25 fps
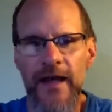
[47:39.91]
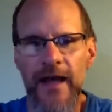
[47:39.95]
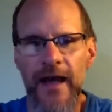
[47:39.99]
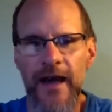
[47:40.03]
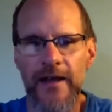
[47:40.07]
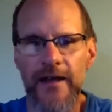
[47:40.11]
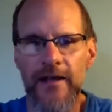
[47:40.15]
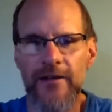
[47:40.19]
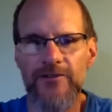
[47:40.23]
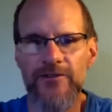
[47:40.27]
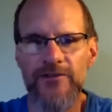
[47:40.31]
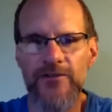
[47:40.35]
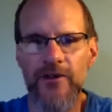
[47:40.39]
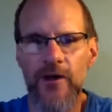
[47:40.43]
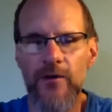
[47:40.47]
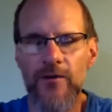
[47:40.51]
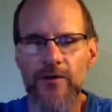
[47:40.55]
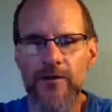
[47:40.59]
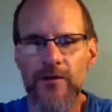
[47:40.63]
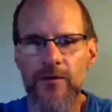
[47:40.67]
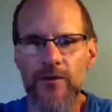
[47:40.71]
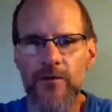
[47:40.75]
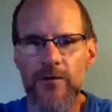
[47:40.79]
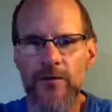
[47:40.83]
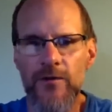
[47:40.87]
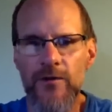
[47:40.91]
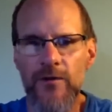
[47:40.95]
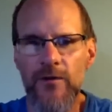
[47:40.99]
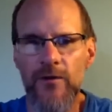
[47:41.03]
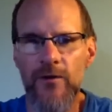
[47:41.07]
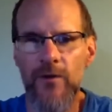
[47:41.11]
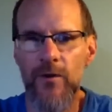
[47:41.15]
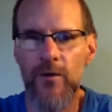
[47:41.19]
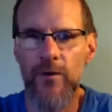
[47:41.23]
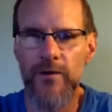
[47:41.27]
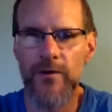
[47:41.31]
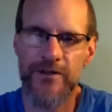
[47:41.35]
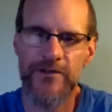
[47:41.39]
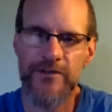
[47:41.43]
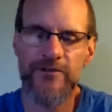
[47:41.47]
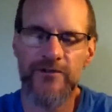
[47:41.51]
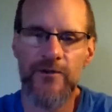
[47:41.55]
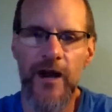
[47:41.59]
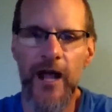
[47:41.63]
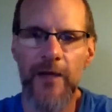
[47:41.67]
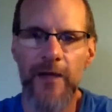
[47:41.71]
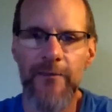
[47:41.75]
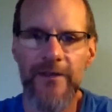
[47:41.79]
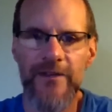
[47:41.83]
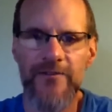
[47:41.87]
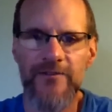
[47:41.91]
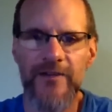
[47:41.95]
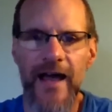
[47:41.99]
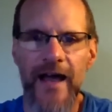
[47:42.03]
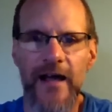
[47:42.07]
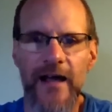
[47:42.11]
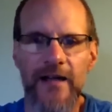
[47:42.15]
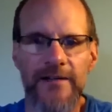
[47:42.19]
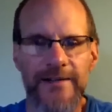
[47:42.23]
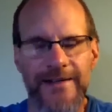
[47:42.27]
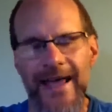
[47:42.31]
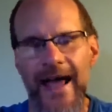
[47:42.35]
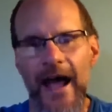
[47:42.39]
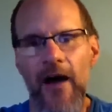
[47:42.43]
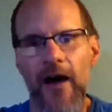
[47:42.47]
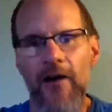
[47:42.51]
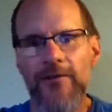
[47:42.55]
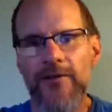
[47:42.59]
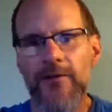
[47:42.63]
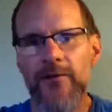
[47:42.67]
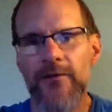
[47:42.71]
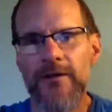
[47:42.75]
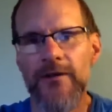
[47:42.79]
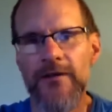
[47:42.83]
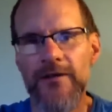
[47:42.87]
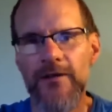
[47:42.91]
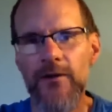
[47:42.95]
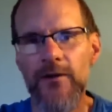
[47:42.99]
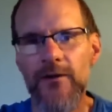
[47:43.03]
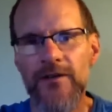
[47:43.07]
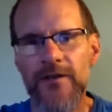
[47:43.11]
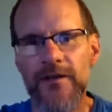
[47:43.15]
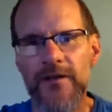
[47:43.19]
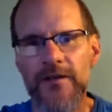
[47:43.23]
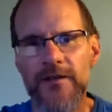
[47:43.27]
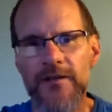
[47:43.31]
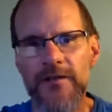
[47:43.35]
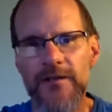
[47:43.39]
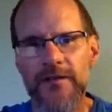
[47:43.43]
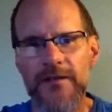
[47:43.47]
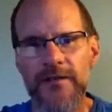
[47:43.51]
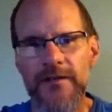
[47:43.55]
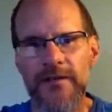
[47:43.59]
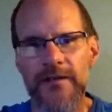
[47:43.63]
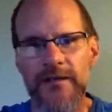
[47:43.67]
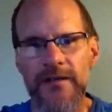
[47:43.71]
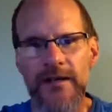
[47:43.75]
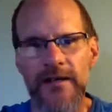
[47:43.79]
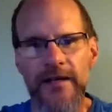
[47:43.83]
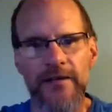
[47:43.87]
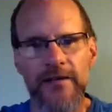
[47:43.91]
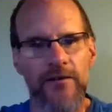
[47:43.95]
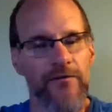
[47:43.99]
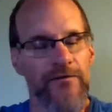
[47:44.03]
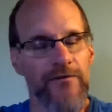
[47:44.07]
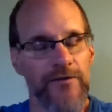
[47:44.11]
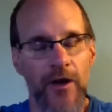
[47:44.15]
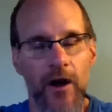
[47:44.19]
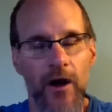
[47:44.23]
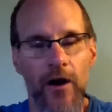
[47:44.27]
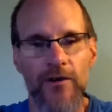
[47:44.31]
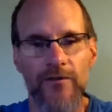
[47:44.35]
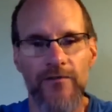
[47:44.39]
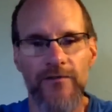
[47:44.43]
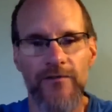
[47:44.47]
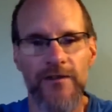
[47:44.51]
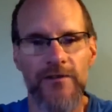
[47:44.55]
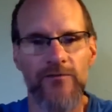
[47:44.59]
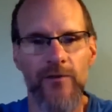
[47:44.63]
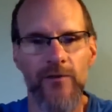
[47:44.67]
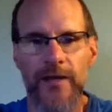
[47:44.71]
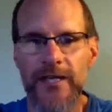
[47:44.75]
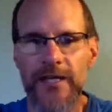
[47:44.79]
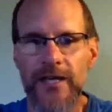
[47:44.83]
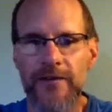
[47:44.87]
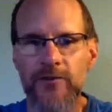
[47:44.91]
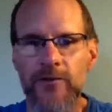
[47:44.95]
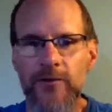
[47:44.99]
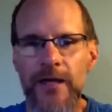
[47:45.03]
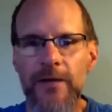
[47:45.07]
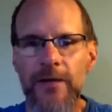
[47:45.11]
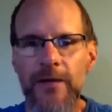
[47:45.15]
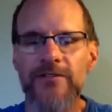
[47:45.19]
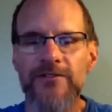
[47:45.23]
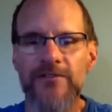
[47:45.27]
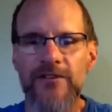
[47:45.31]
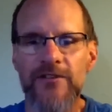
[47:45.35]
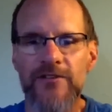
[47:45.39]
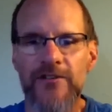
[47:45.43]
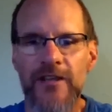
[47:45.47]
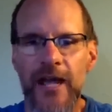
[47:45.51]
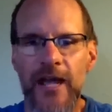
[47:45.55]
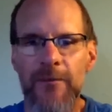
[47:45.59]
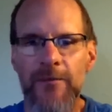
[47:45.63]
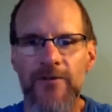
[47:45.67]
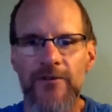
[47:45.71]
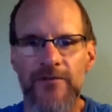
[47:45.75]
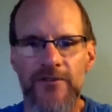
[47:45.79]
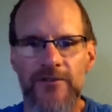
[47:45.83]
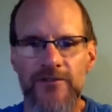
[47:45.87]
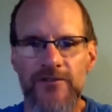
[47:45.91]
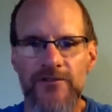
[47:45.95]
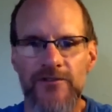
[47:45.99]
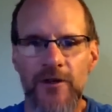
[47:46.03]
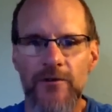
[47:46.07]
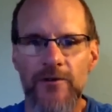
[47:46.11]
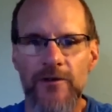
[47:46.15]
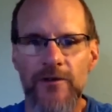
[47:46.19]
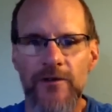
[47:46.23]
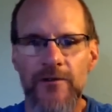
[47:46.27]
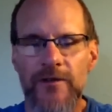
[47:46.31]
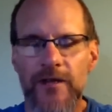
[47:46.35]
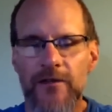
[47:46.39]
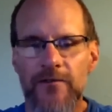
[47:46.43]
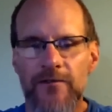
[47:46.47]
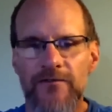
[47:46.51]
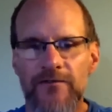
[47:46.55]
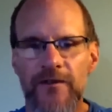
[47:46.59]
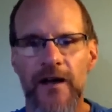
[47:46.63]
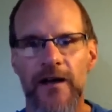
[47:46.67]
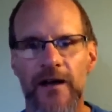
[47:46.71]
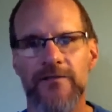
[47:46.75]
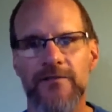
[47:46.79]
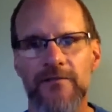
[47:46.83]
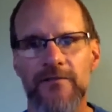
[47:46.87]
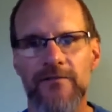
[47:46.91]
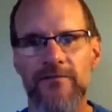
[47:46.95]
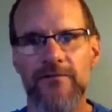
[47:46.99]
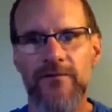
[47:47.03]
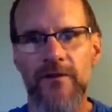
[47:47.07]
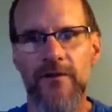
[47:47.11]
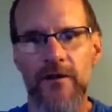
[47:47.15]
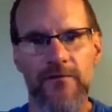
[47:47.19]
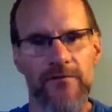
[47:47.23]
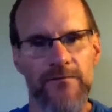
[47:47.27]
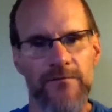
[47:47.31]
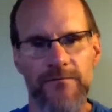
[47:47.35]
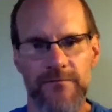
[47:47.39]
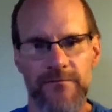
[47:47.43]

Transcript: And I show you or describe exactly how you can use it in your photography. So I give you image examples that show you the effect of, of,